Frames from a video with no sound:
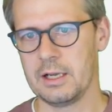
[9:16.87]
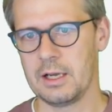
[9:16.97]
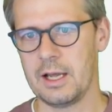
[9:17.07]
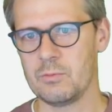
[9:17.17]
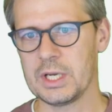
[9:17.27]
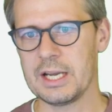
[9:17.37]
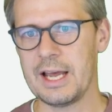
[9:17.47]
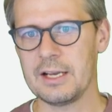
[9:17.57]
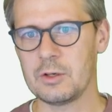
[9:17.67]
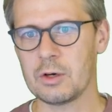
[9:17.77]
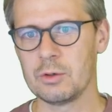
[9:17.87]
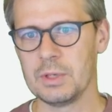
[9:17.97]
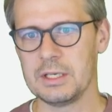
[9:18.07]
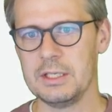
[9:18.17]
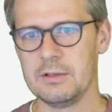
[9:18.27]
And we can add a
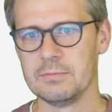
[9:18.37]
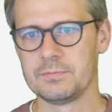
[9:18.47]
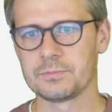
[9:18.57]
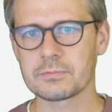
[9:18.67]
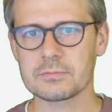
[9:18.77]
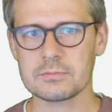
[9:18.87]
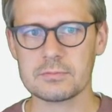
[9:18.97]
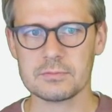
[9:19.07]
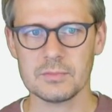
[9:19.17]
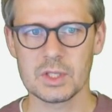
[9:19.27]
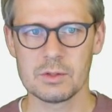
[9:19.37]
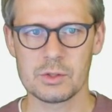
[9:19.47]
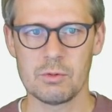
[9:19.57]
document here. So